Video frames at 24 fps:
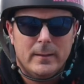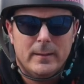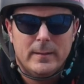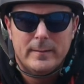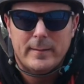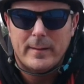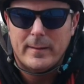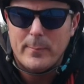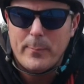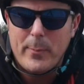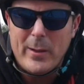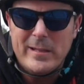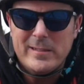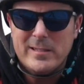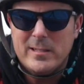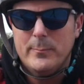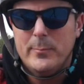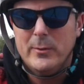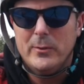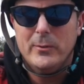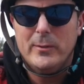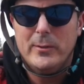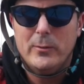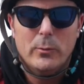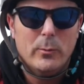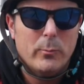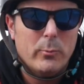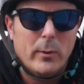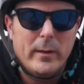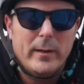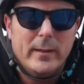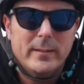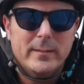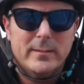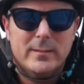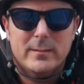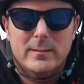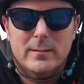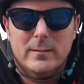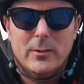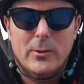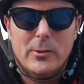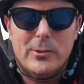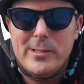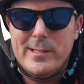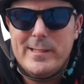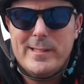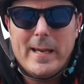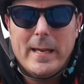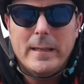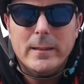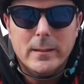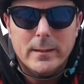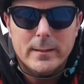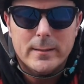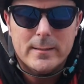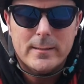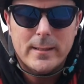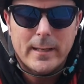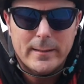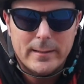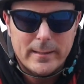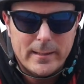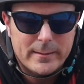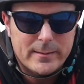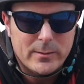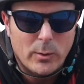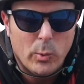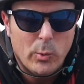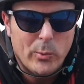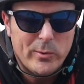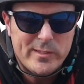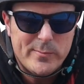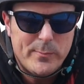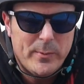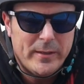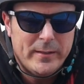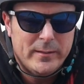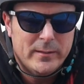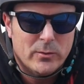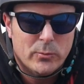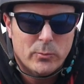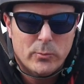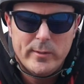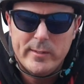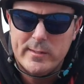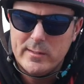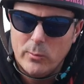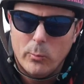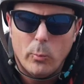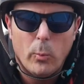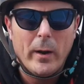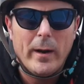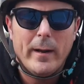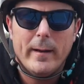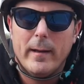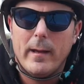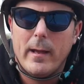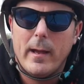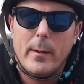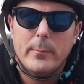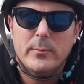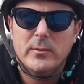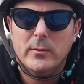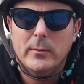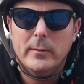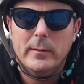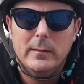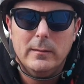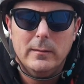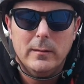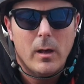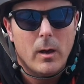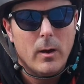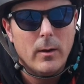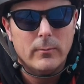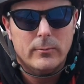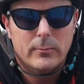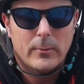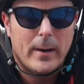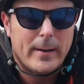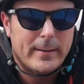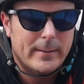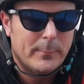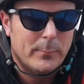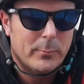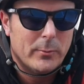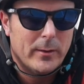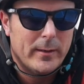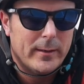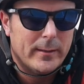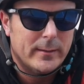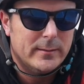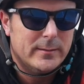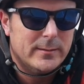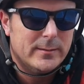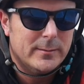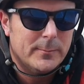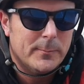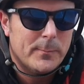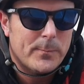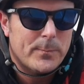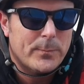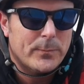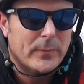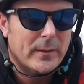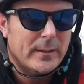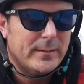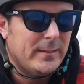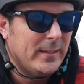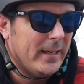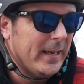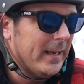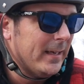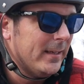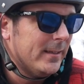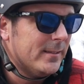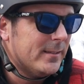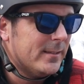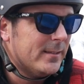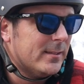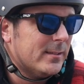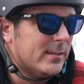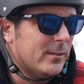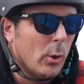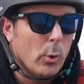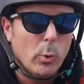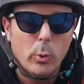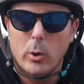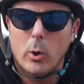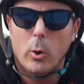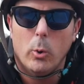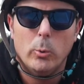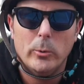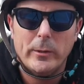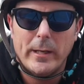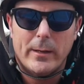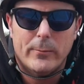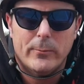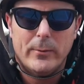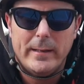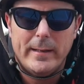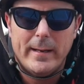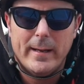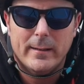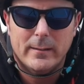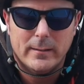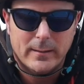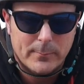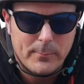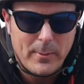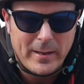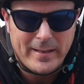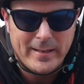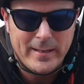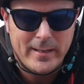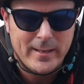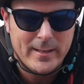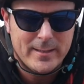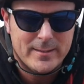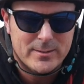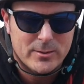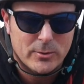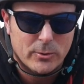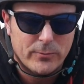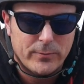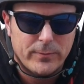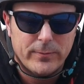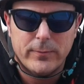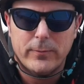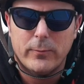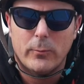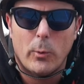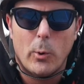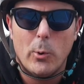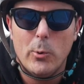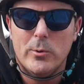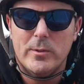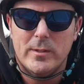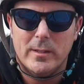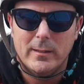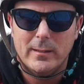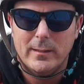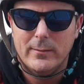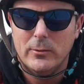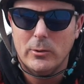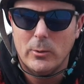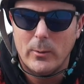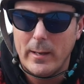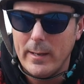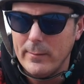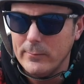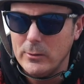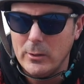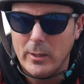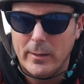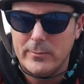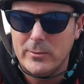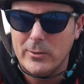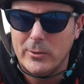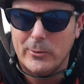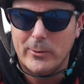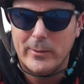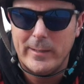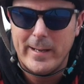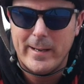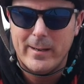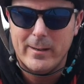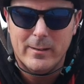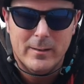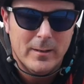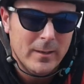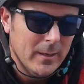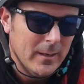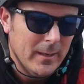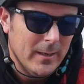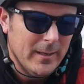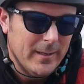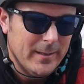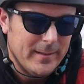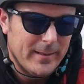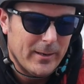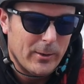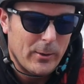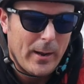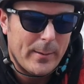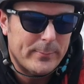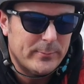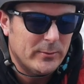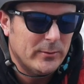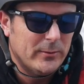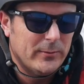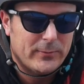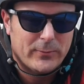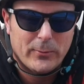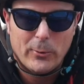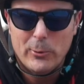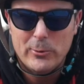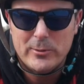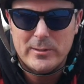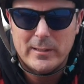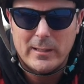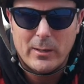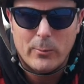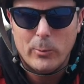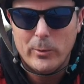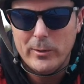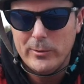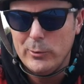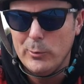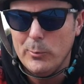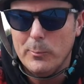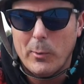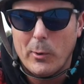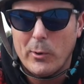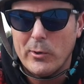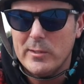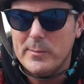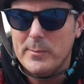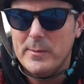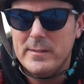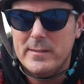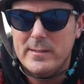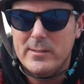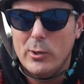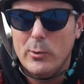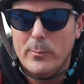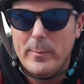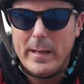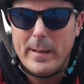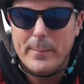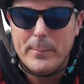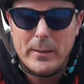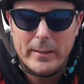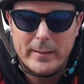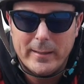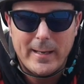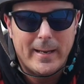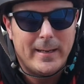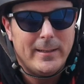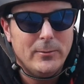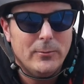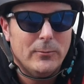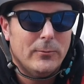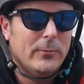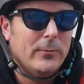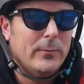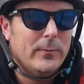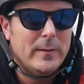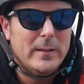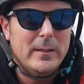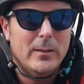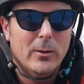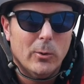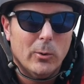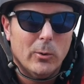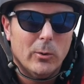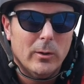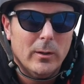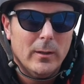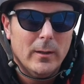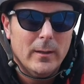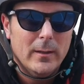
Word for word: Now the possibility of brakes are just endless. That, that's always been the reason why I absolutely love riding brakes. Today is so cold out right now, like my hands are frozen. Even though I have gloves on right now, they're absolutely frozen. I wanna do bar spins so bad, but I can't even feel